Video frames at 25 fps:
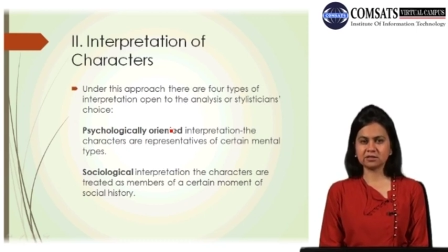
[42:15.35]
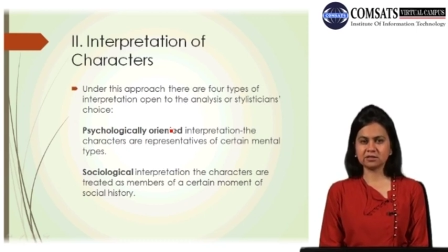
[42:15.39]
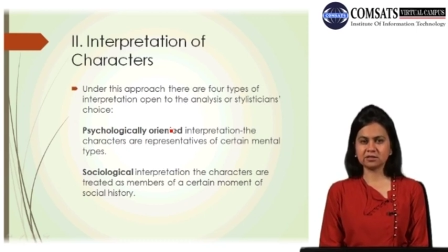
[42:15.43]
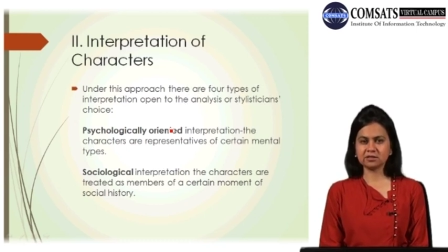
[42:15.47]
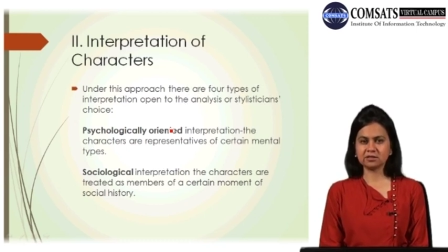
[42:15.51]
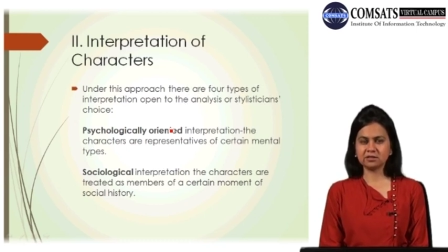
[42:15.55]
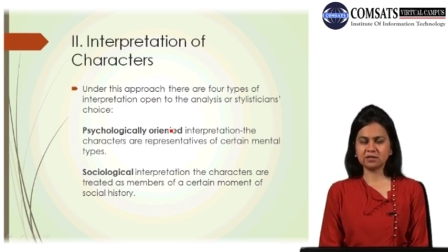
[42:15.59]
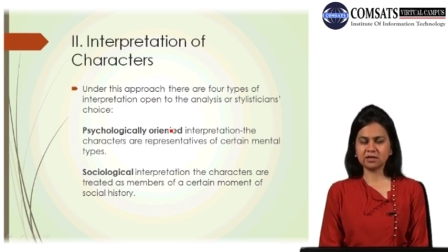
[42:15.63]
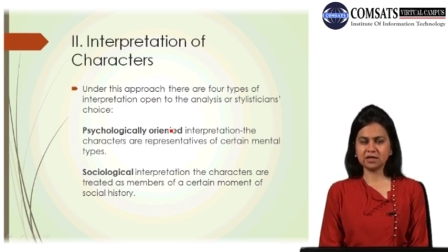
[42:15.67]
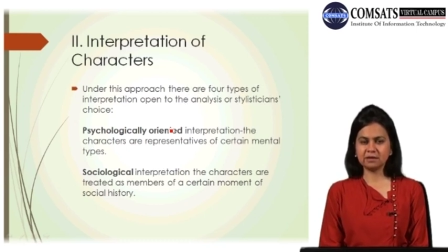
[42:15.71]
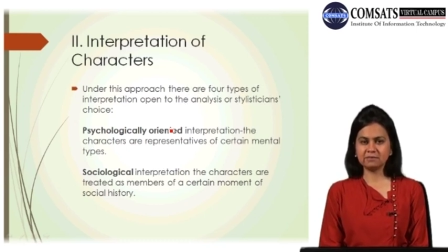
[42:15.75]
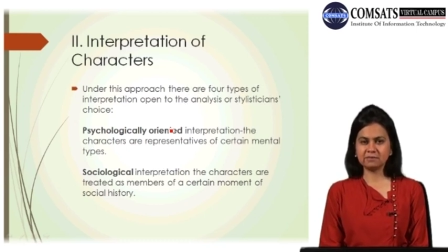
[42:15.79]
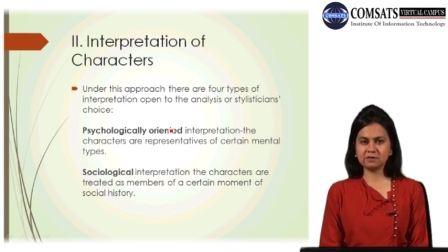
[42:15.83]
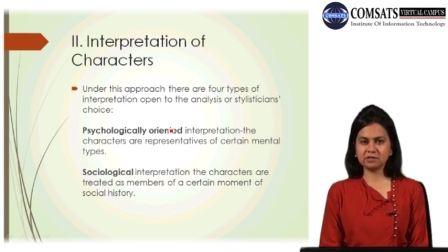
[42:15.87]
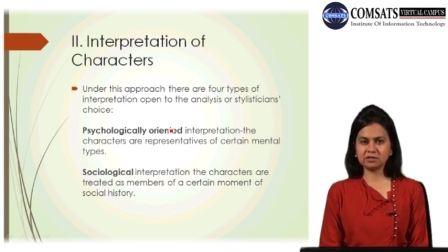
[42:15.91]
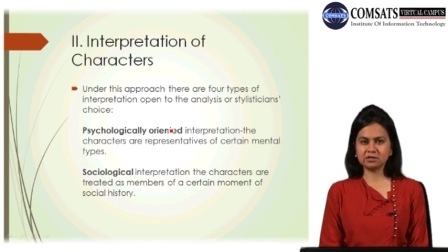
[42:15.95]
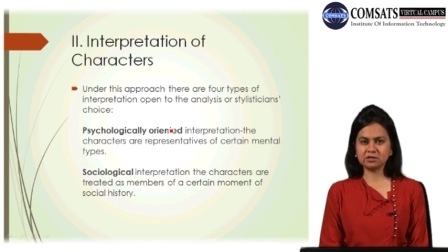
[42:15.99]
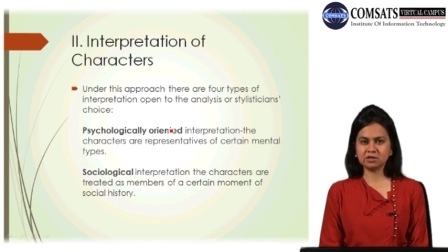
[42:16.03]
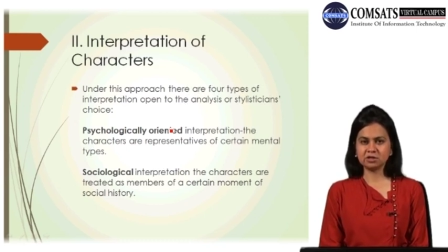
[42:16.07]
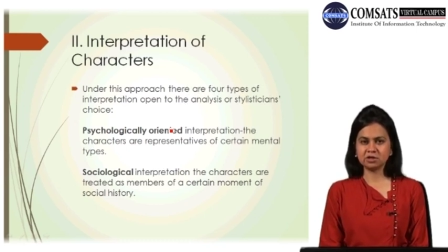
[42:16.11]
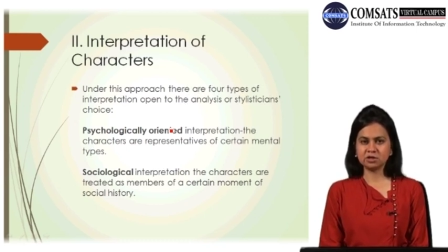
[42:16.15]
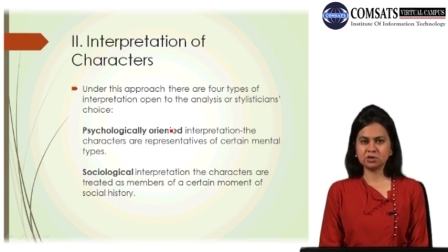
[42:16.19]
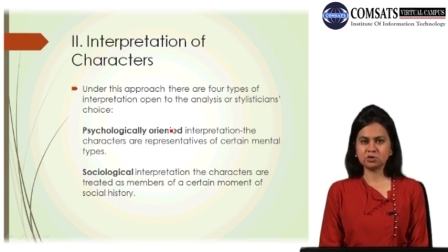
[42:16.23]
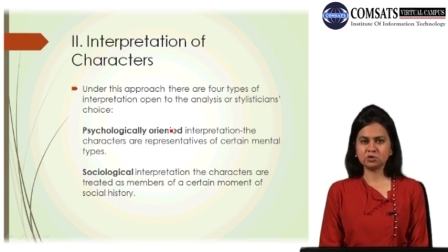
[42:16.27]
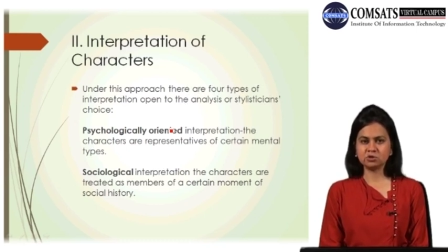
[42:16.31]

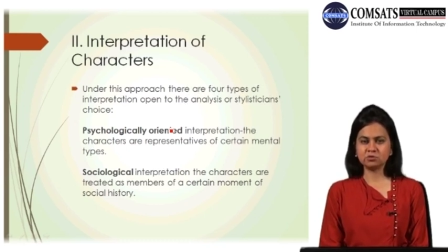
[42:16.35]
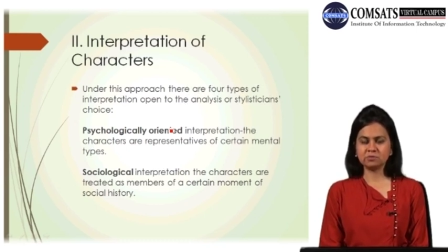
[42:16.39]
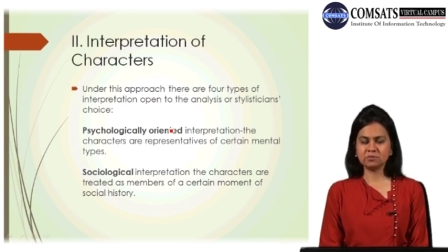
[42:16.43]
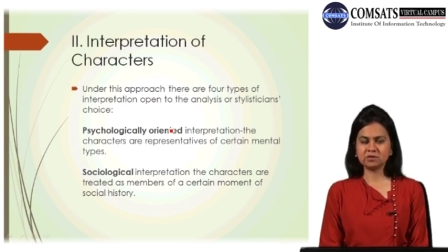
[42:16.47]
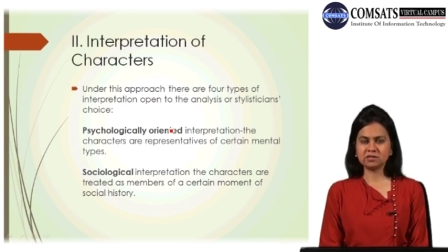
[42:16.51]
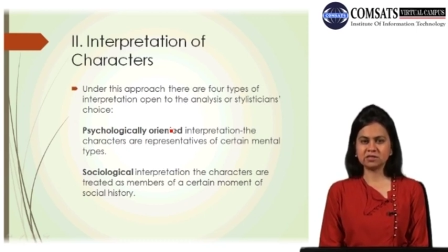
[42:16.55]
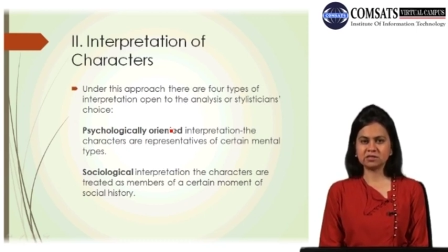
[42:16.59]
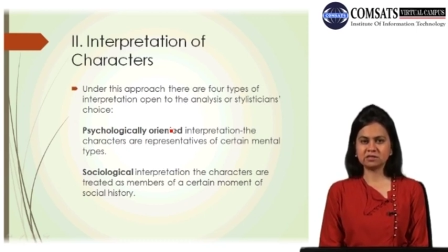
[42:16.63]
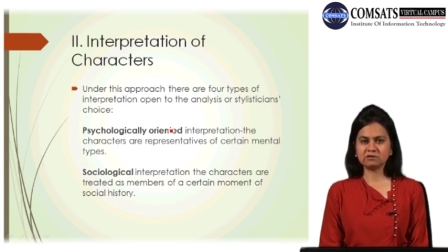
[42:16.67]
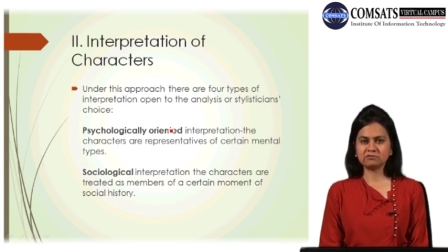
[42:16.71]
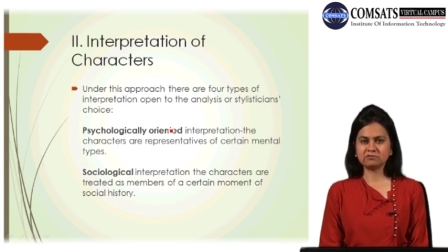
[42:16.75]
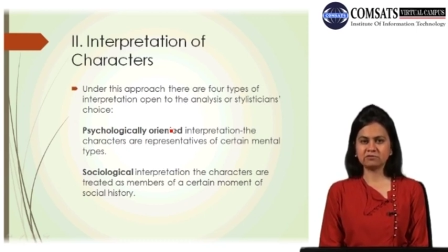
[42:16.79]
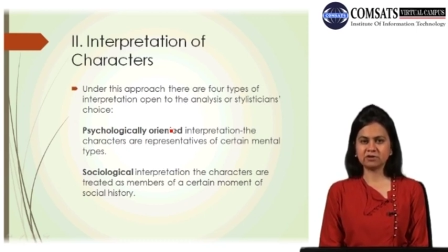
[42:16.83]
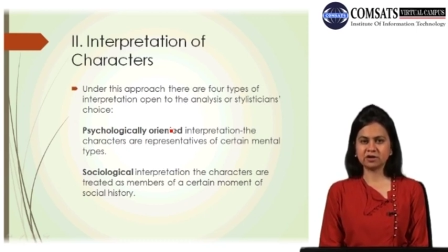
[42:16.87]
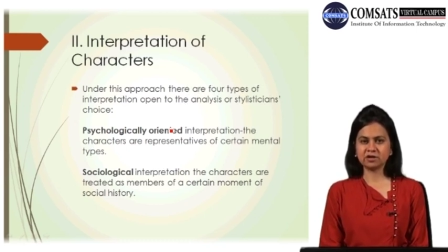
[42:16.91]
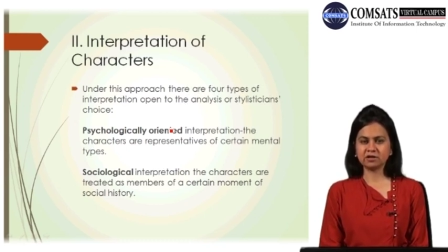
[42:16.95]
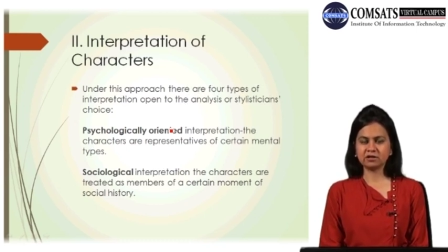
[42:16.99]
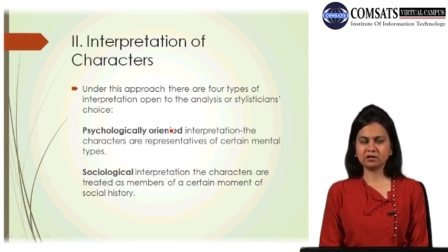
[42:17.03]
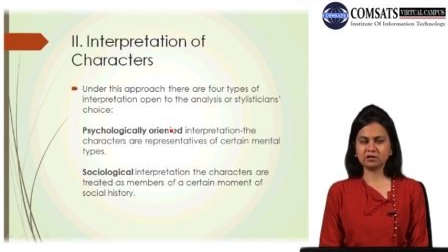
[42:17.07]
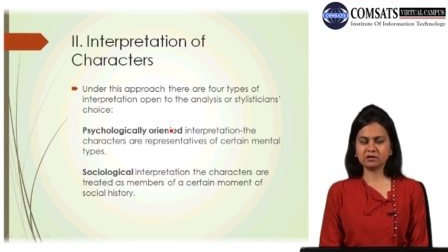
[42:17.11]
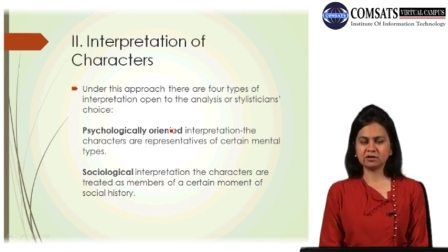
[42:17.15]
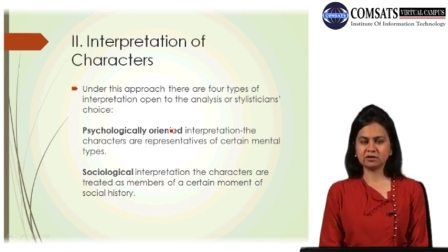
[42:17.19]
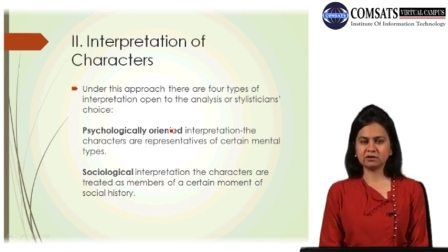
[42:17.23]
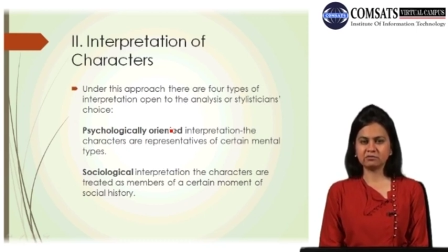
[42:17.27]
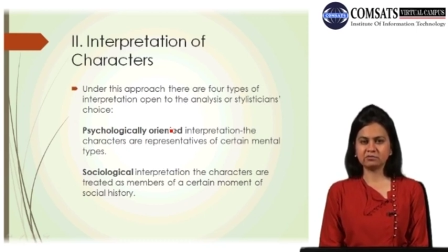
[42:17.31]
labeled to be
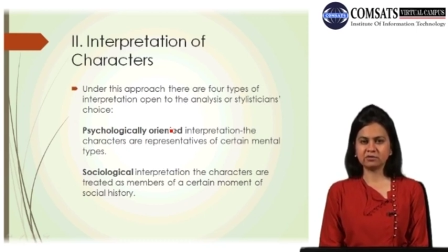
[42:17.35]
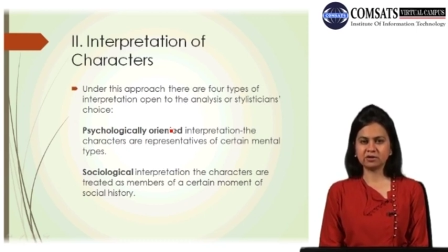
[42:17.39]
suffering